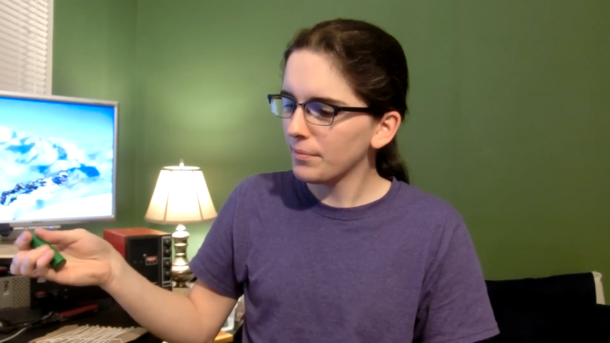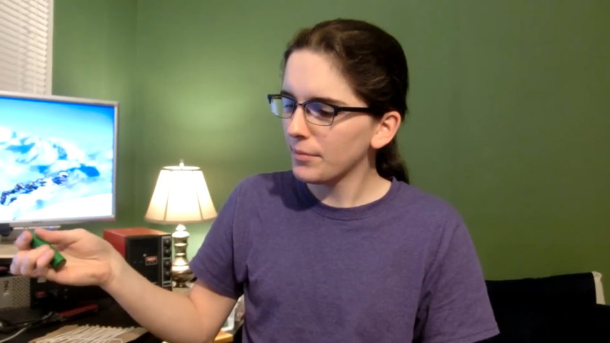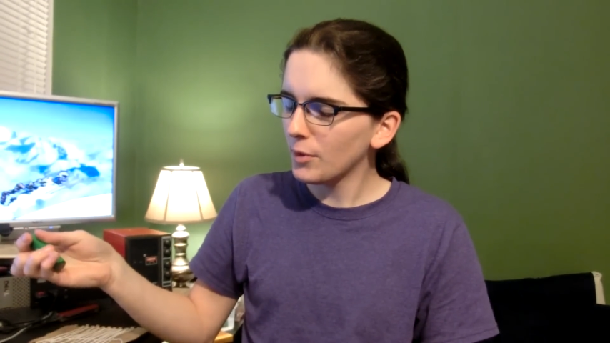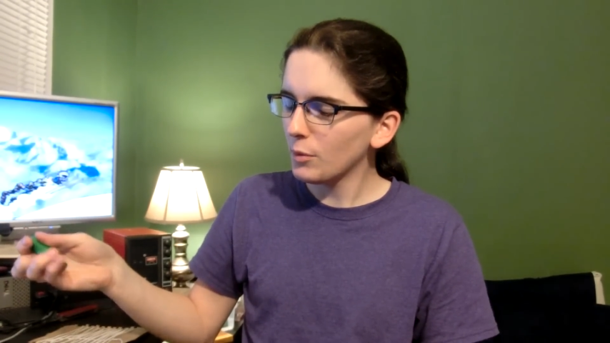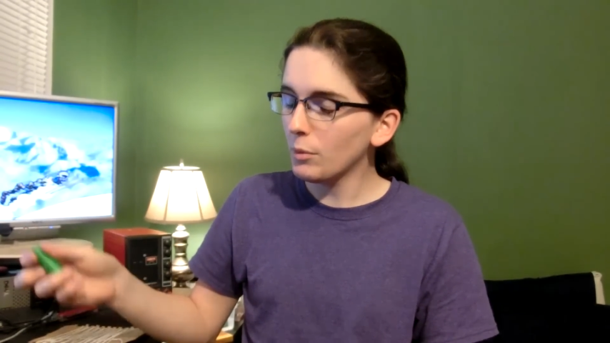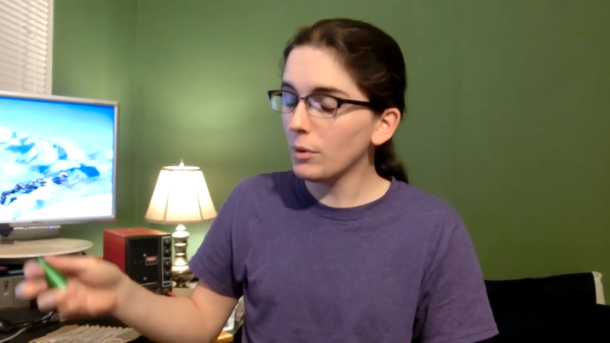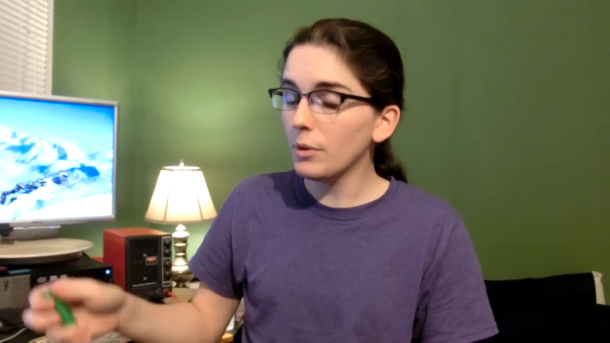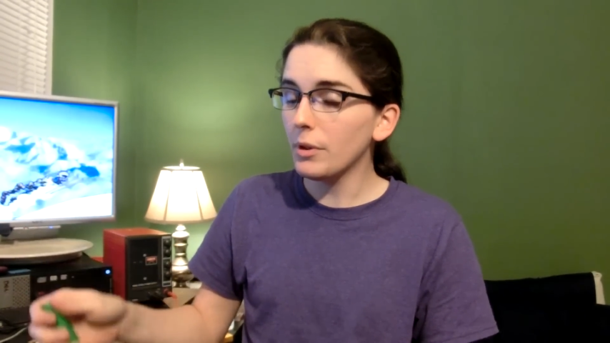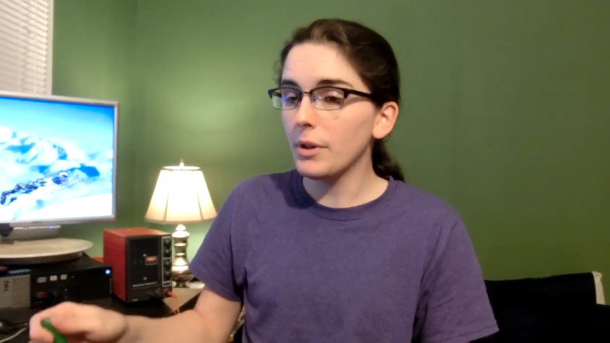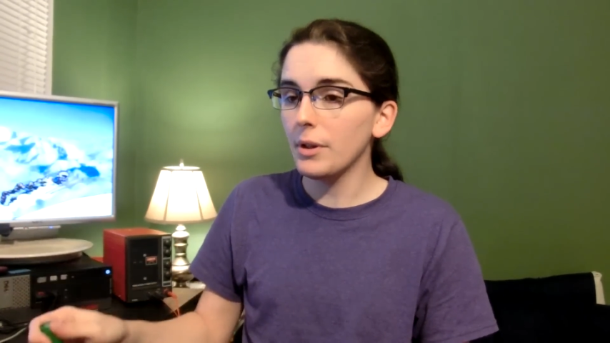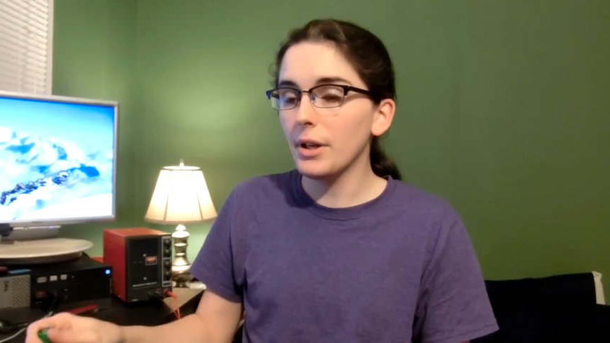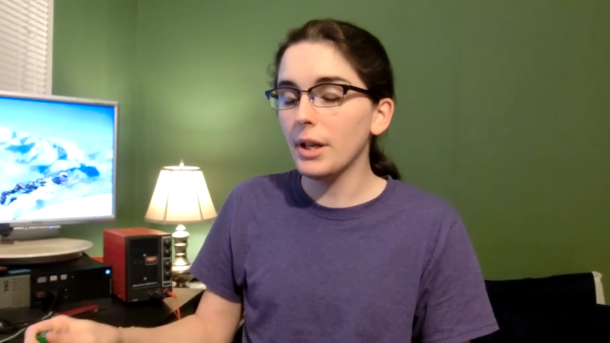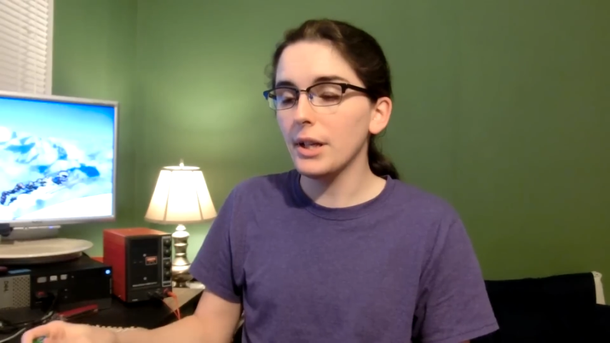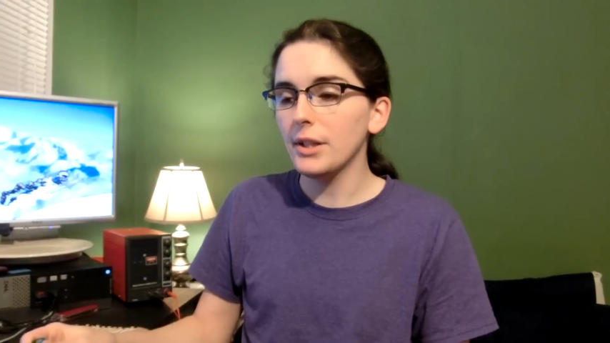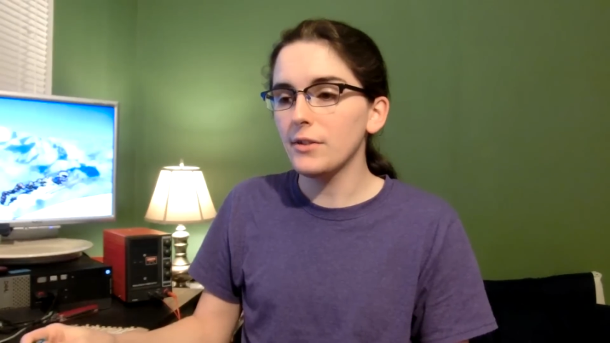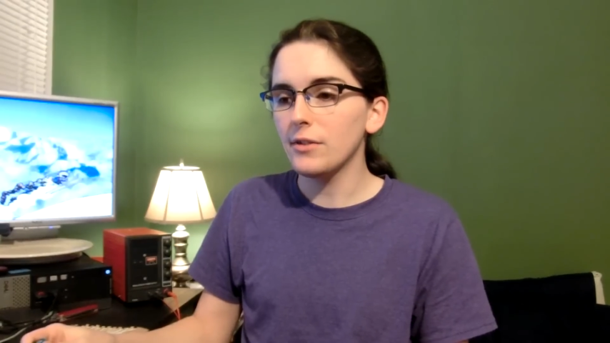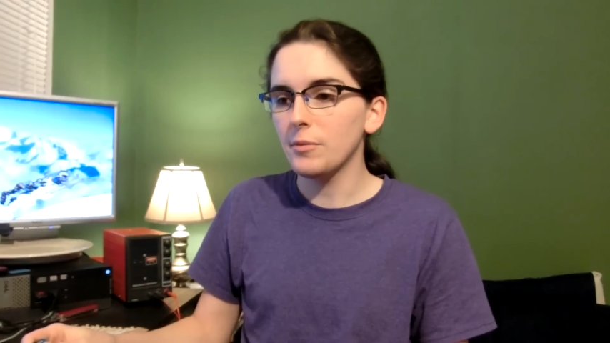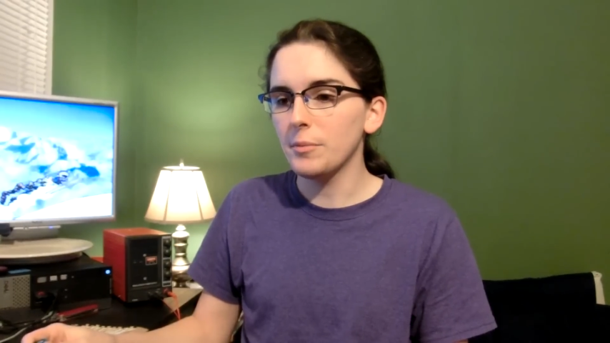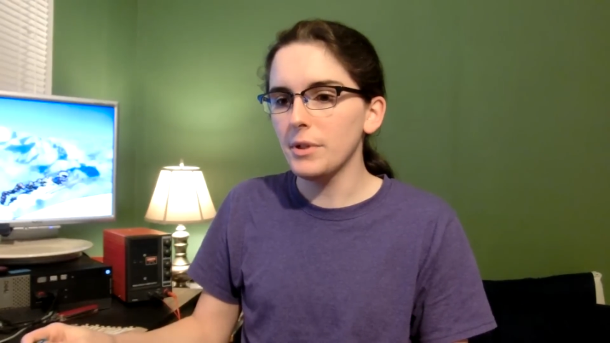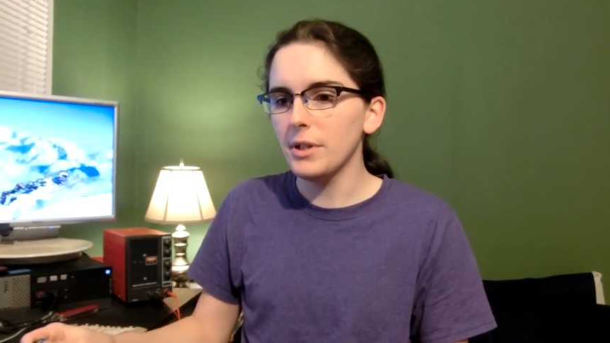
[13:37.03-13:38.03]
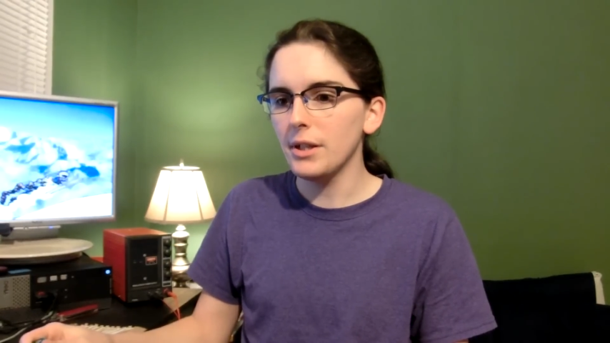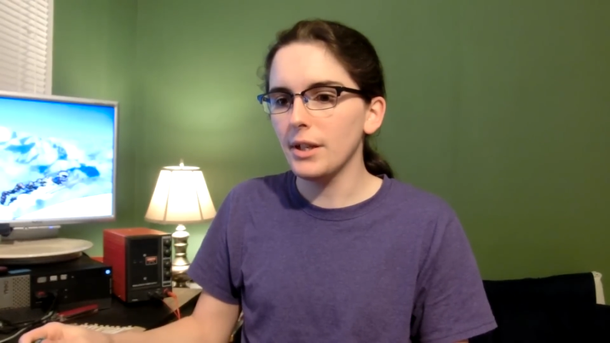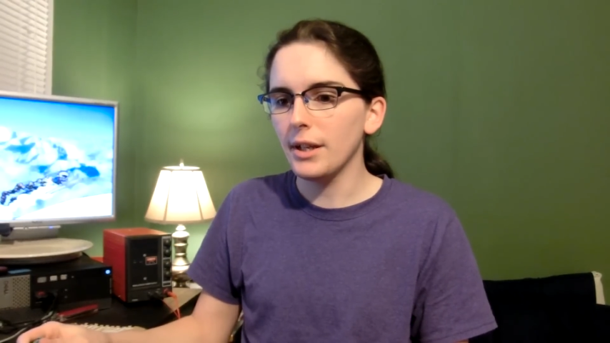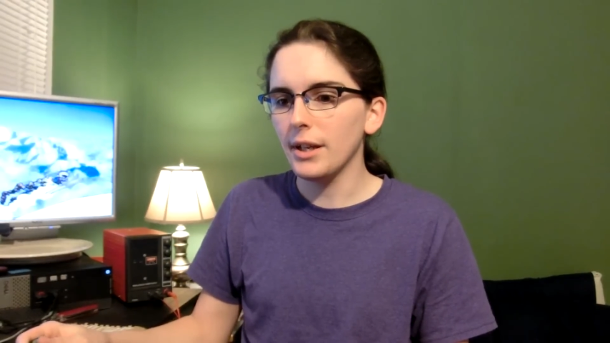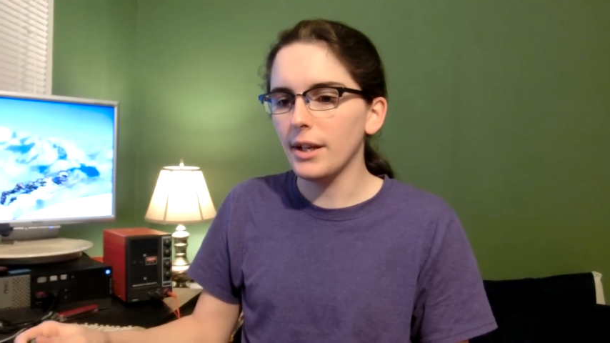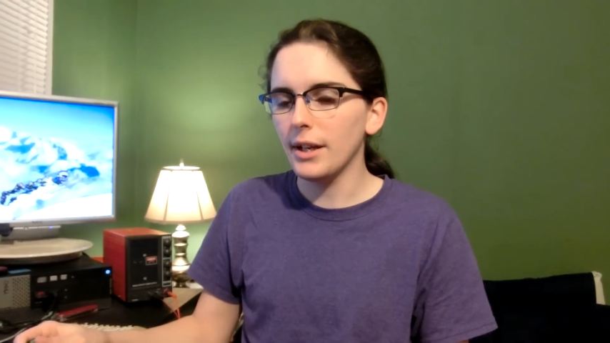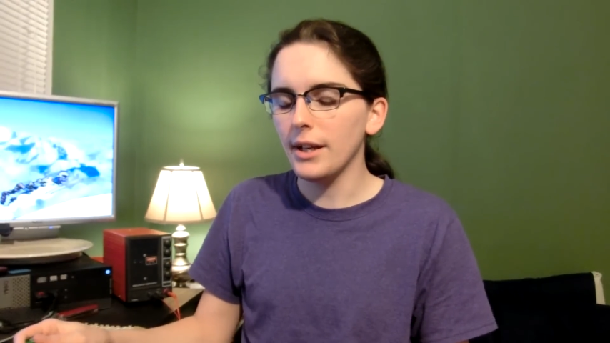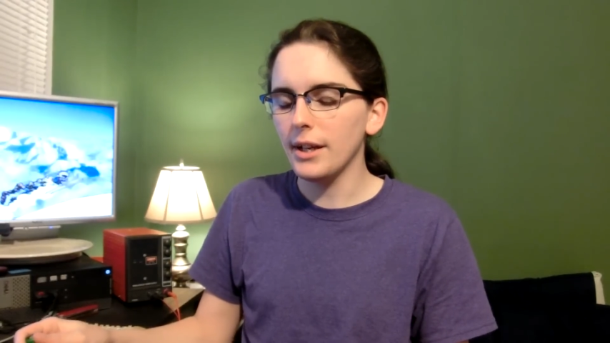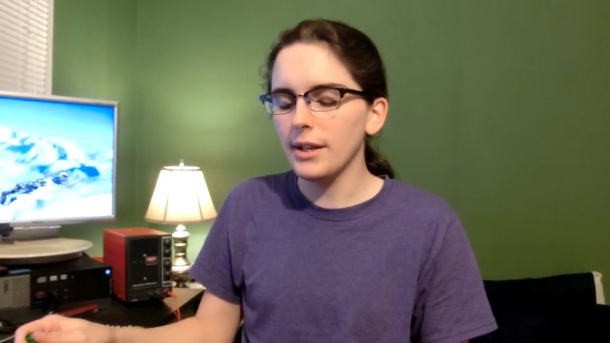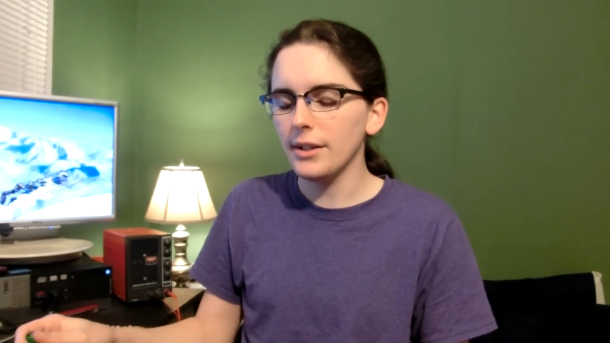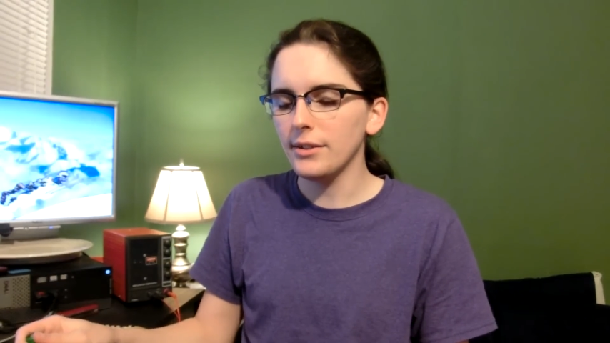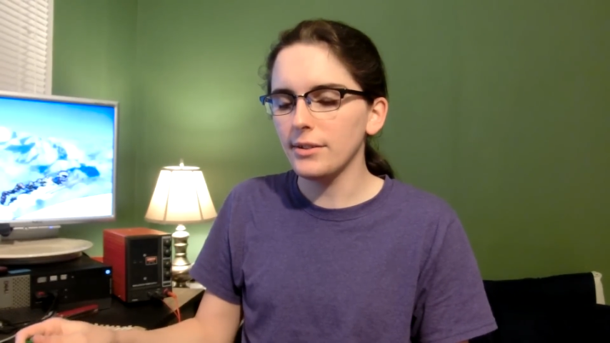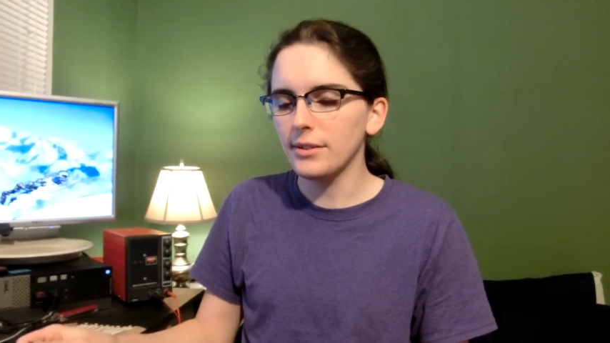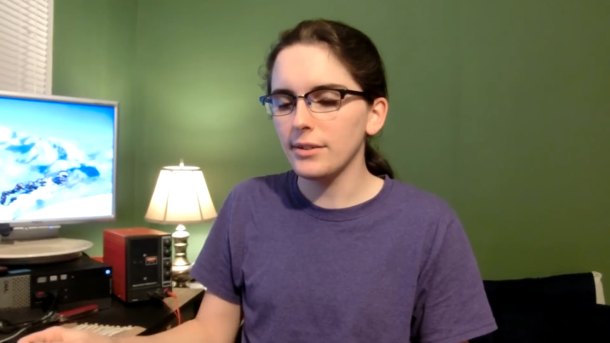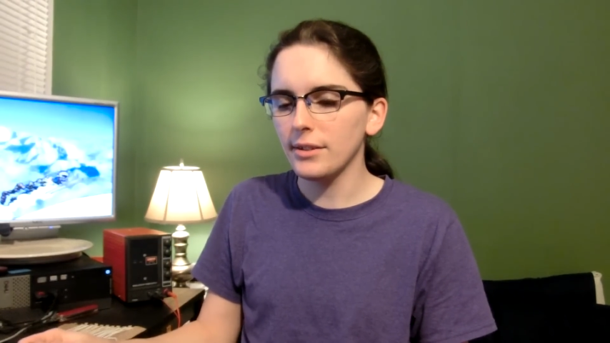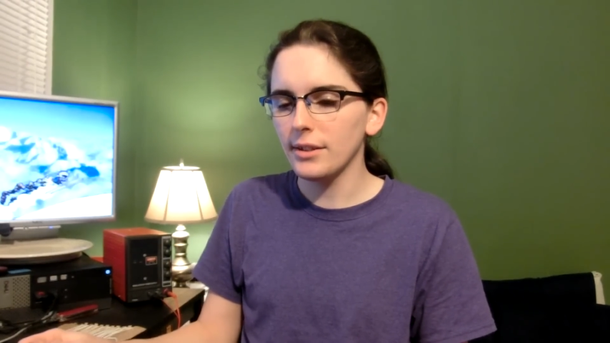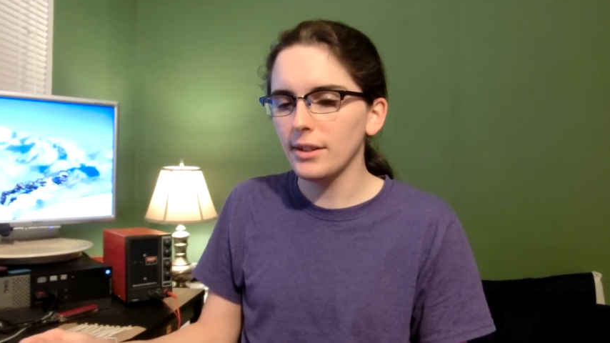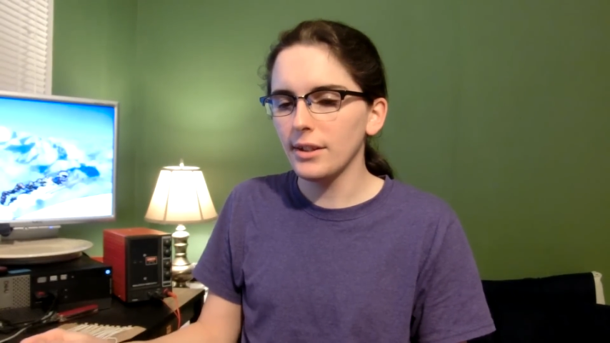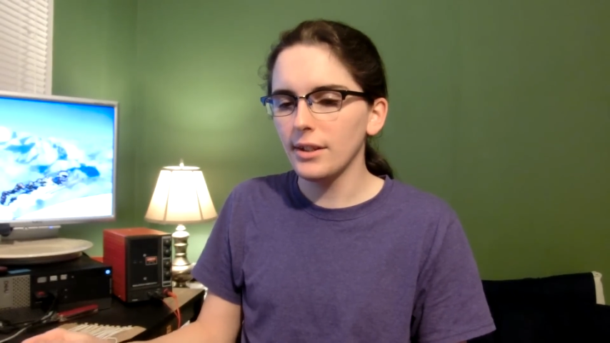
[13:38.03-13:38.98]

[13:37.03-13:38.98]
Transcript: Well, nice for me, I, I guess.